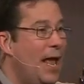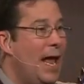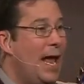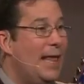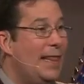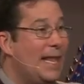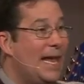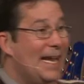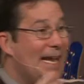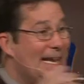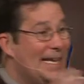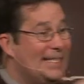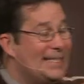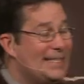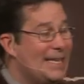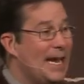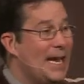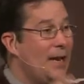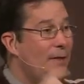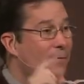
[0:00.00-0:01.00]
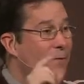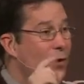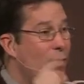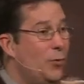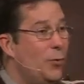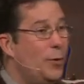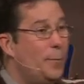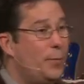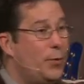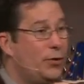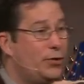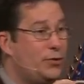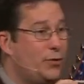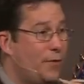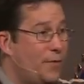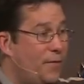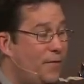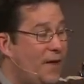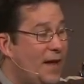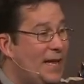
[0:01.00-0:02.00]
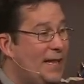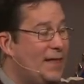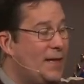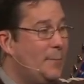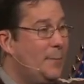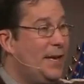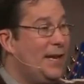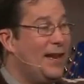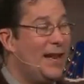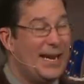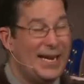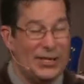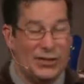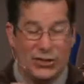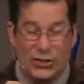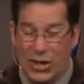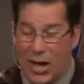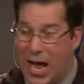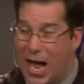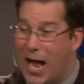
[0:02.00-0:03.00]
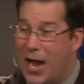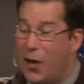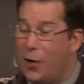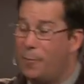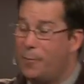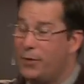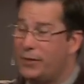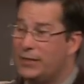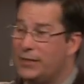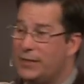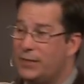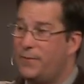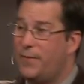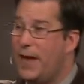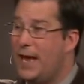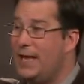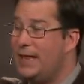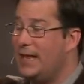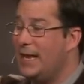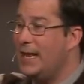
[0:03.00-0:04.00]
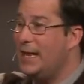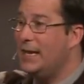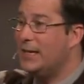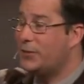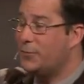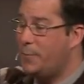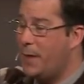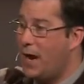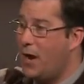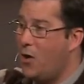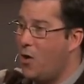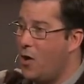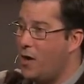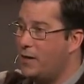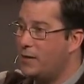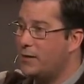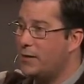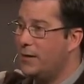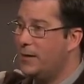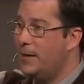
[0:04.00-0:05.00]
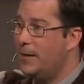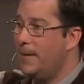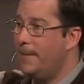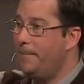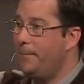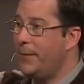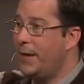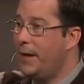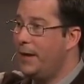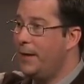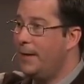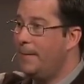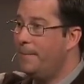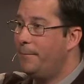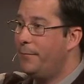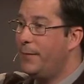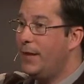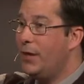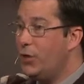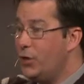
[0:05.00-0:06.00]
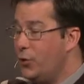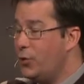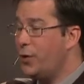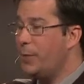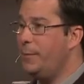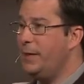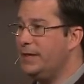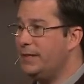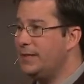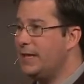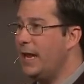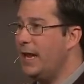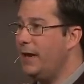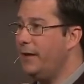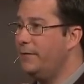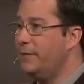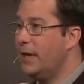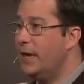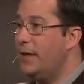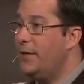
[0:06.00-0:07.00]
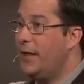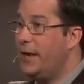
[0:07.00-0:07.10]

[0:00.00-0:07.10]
And that he said, if you would put your faith in me, like a child puts his faith in his parent, that you could be saved.